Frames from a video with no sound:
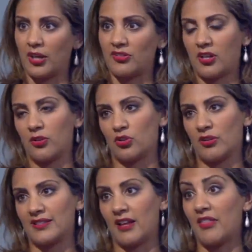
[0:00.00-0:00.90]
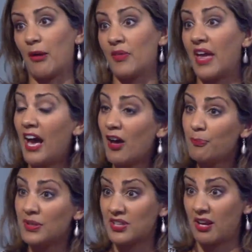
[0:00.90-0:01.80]
go to countries like that when there
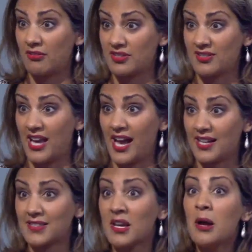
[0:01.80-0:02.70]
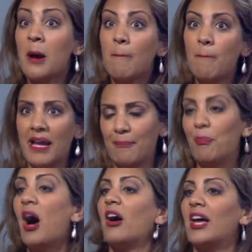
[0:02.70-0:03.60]
have been terrorist attacks.
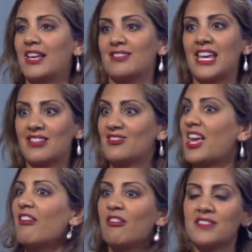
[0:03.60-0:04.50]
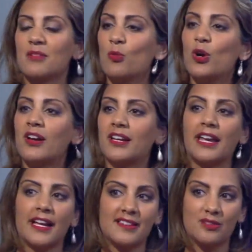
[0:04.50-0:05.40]
But it's terrorism
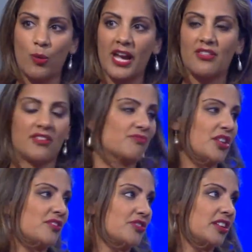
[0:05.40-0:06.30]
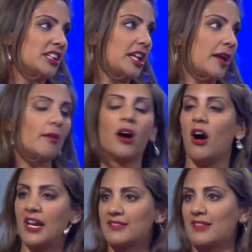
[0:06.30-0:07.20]
working. It's the way that you know,
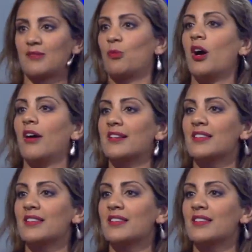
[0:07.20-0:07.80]
ISIS works.